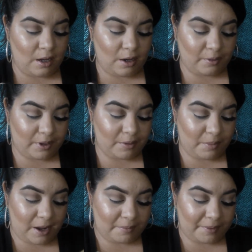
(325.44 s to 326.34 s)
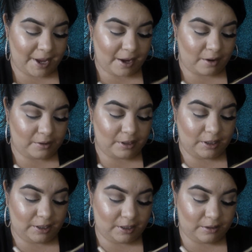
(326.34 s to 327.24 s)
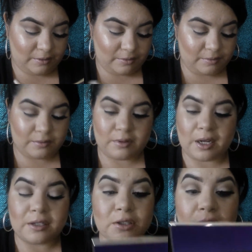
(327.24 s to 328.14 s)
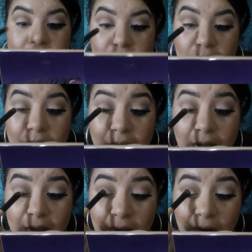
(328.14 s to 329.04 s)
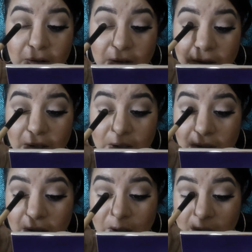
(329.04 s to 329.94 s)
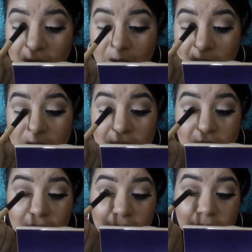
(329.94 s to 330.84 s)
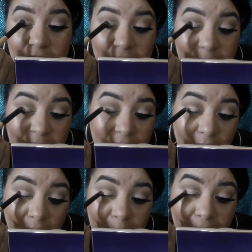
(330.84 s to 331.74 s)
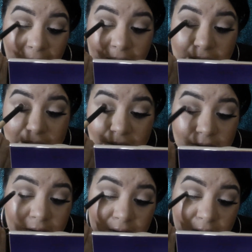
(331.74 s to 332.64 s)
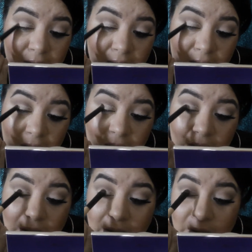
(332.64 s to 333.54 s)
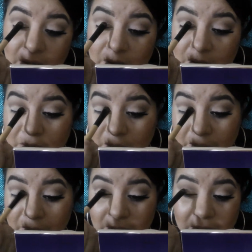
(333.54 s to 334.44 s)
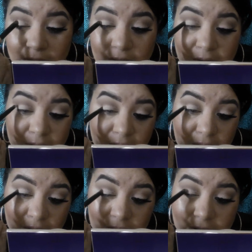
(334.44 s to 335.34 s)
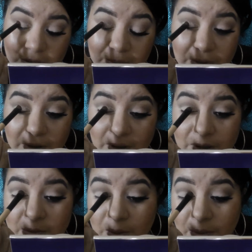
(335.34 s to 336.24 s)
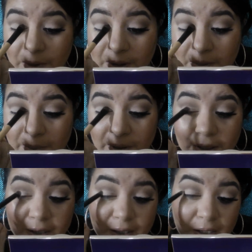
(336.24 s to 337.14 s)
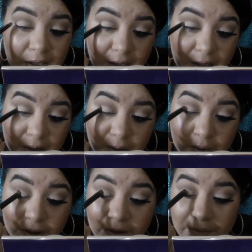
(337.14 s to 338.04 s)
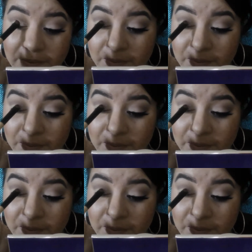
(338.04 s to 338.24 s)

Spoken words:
and we're gonna pop that on the lid. That's just going directly on the lid. So no shimmer, all mattes is what we're using. Shimmer is what we're gonna put in the inner corner.